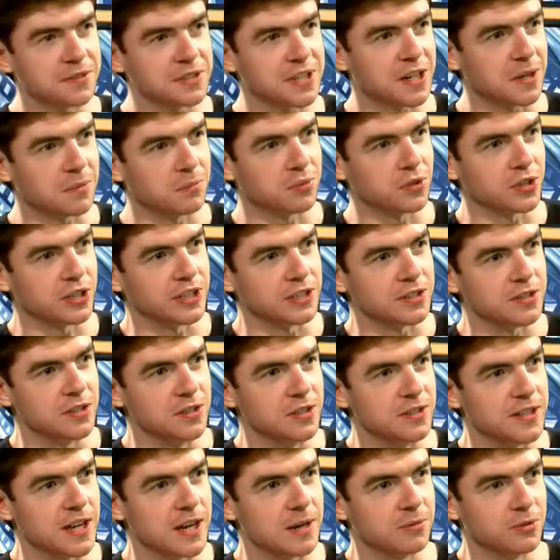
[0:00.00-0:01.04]
kind of bring to
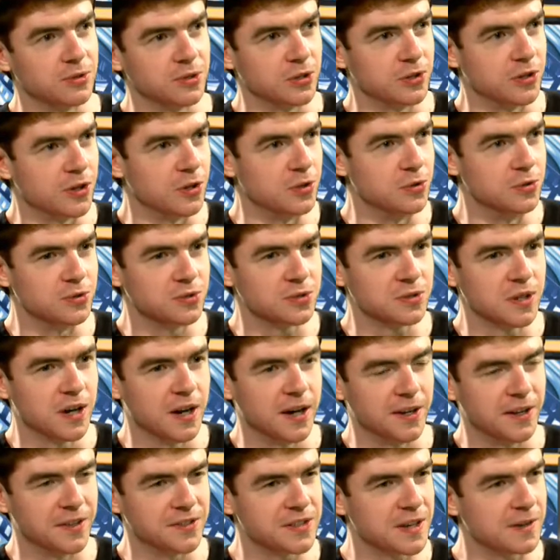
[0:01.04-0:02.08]
the table? Do those
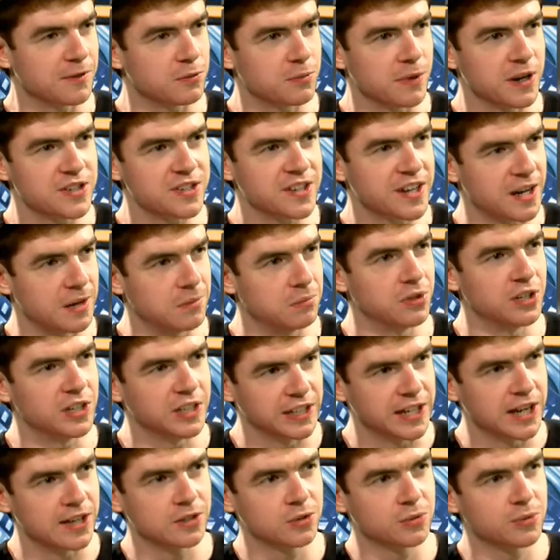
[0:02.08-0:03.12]
uh, does information kind of blend
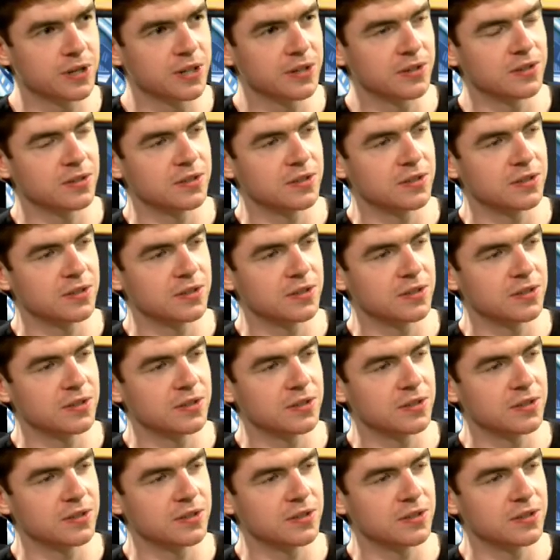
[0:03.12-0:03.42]
together well?